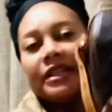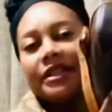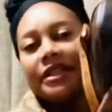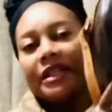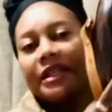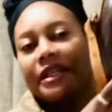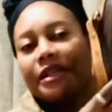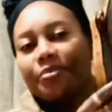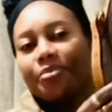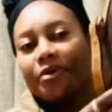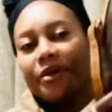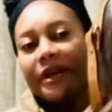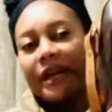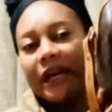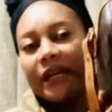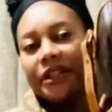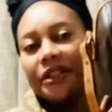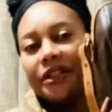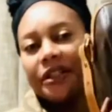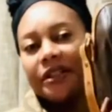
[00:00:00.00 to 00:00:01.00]
still in
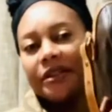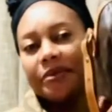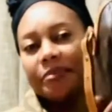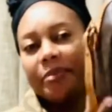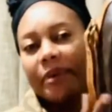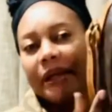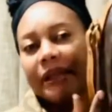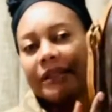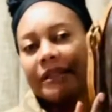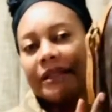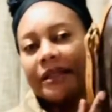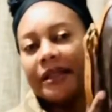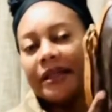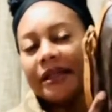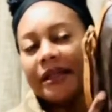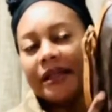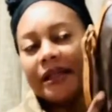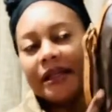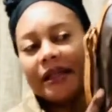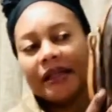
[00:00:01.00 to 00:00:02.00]
production, but
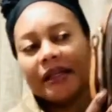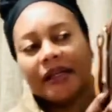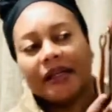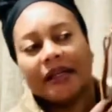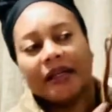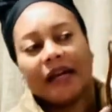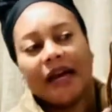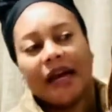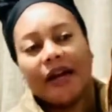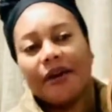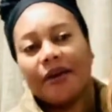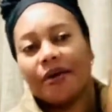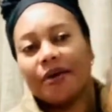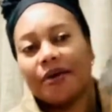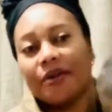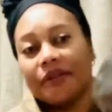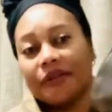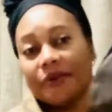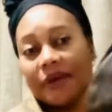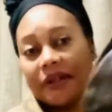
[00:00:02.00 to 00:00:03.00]
I know
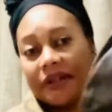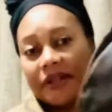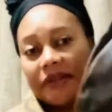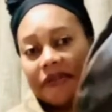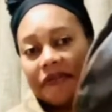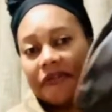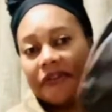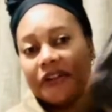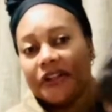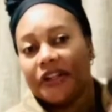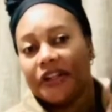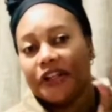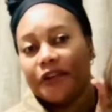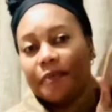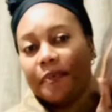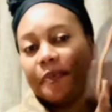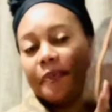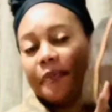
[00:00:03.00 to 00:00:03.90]
this one is a vintage